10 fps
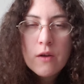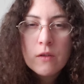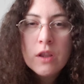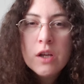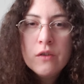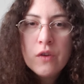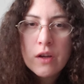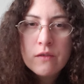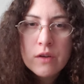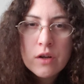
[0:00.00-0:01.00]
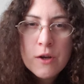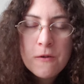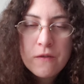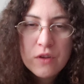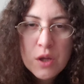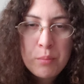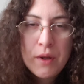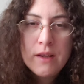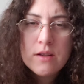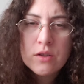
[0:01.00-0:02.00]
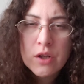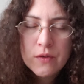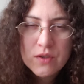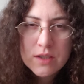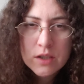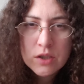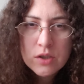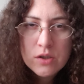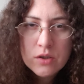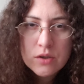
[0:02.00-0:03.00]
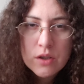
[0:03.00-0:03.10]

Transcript: live a very flippant lifestyle,